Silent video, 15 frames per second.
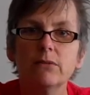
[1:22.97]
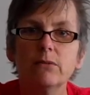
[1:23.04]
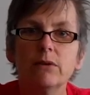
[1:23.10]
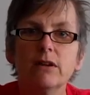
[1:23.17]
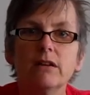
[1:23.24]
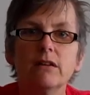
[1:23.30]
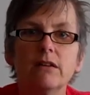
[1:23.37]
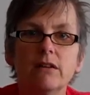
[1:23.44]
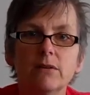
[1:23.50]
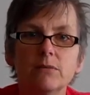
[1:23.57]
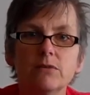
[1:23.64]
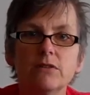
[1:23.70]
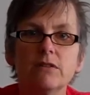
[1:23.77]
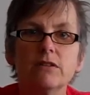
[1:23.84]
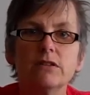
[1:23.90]
when it
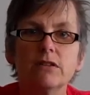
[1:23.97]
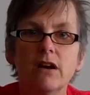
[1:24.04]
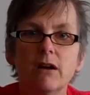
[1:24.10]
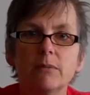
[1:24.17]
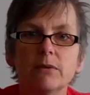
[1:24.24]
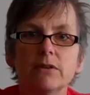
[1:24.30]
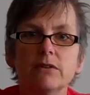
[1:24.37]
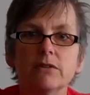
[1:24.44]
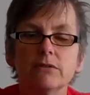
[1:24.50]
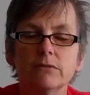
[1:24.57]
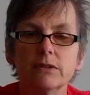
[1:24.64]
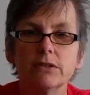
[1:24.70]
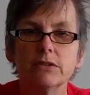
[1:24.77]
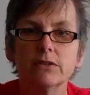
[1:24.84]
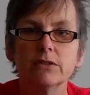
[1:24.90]
comes to the topic you're
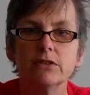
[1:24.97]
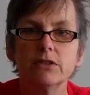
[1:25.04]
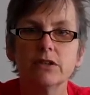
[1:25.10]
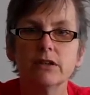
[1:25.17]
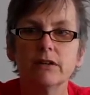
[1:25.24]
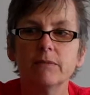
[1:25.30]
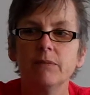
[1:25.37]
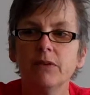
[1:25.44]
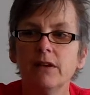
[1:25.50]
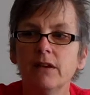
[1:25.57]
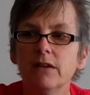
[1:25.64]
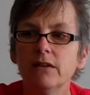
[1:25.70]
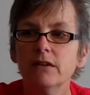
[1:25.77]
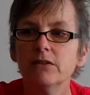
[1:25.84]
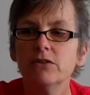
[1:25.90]
researching.
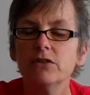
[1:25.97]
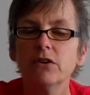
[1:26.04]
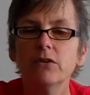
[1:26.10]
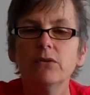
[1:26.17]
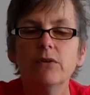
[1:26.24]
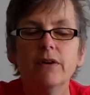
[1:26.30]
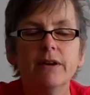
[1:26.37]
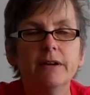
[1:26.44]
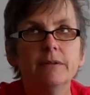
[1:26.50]
So